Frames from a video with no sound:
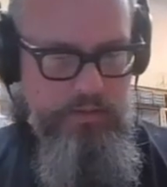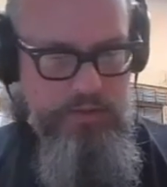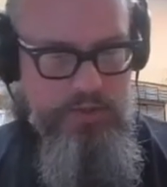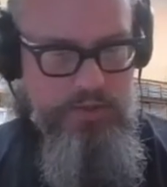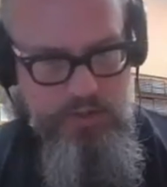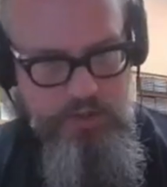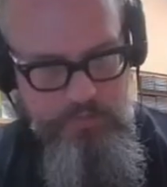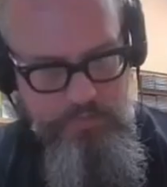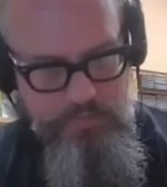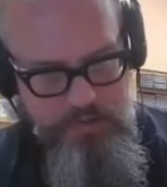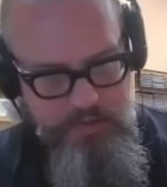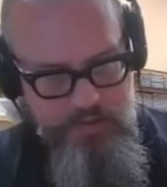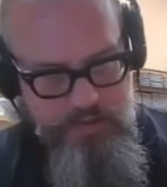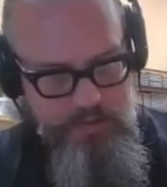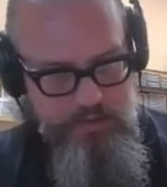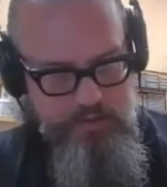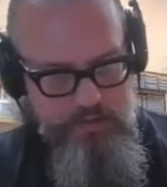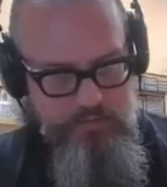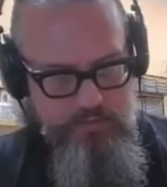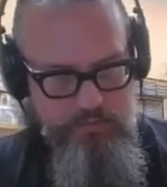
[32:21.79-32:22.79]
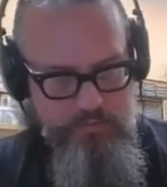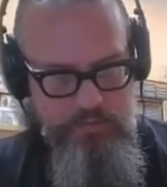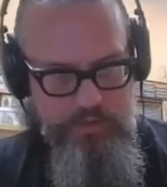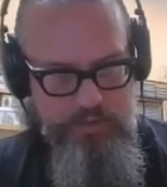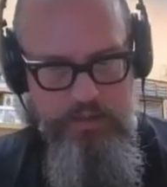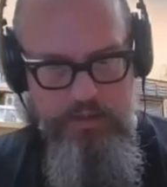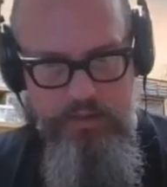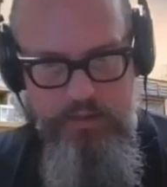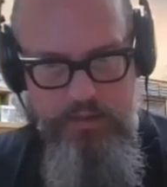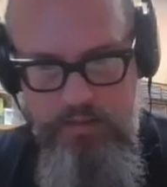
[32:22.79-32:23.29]
sharp-eyed
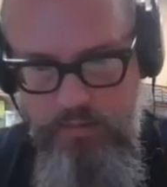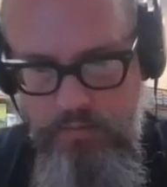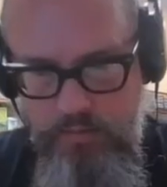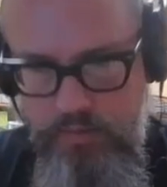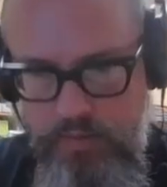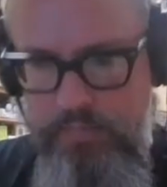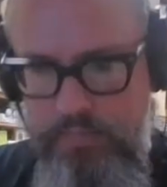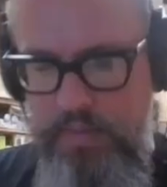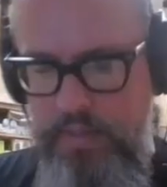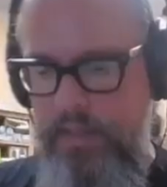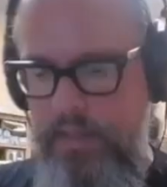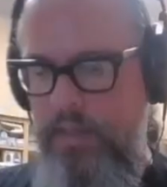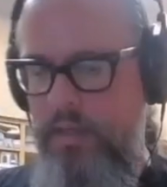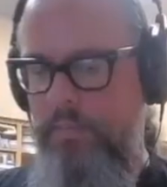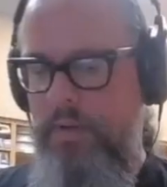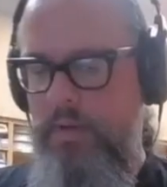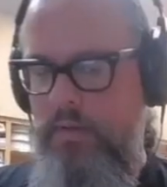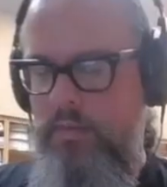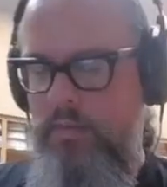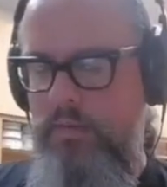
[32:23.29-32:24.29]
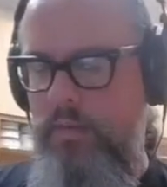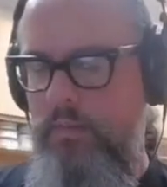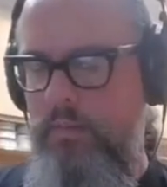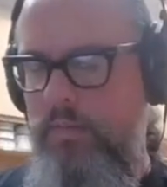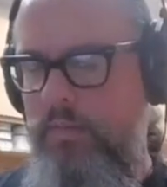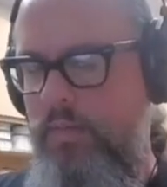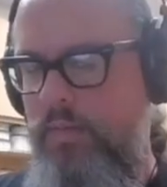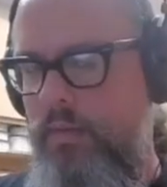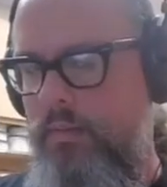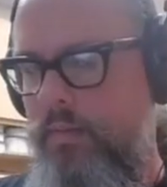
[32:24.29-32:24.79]
reader will pick up on
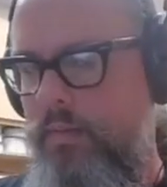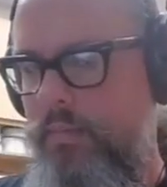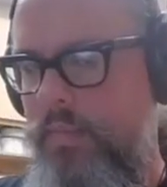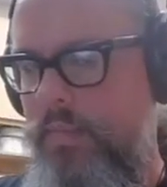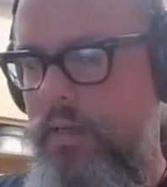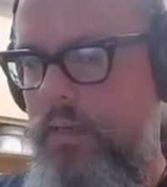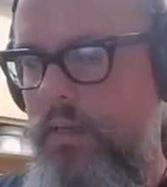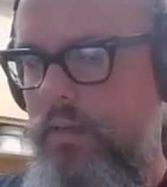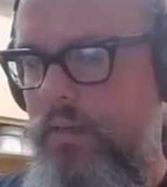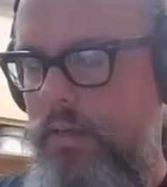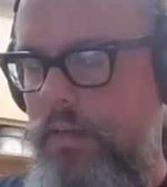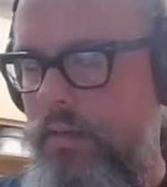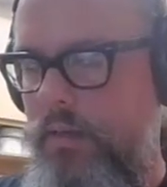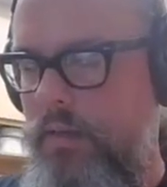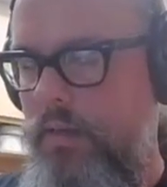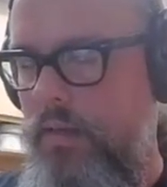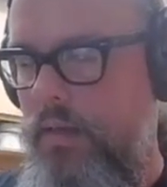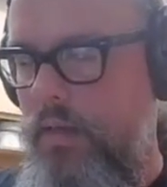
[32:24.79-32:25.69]
some of them immediately,